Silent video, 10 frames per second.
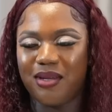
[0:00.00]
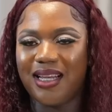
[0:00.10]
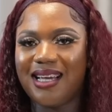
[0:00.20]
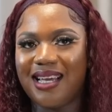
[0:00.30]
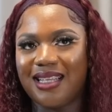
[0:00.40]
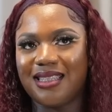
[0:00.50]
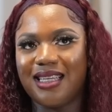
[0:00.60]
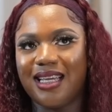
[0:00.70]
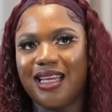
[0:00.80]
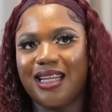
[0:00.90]
Bella, and
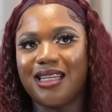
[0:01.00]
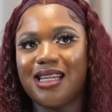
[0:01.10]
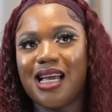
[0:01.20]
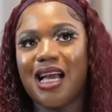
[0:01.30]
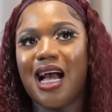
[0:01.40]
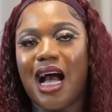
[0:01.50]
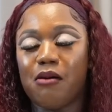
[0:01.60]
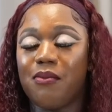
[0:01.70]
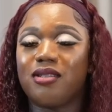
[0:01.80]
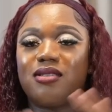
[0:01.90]
then
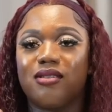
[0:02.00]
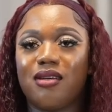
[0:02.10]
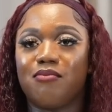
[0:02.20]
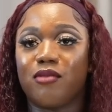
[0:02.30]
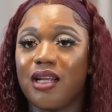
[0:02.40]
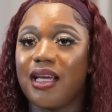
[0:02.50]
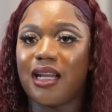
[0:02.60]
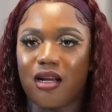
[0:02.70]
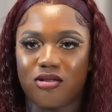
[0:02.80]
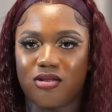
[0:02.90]
I'm gonna head
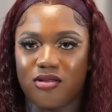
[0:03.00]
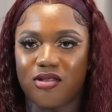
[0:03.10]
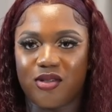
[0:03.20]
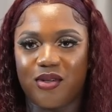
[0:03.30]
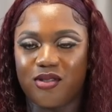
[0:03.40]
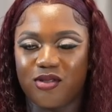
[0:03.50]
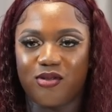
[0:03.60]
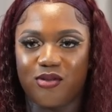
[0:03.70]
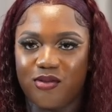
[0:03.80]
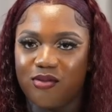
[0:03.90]
out to Soweto
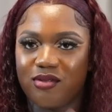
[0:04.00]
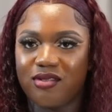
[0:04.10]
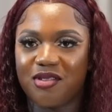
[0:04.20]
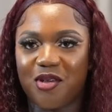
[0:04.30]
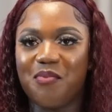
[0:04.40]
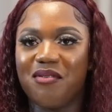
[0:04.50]
to go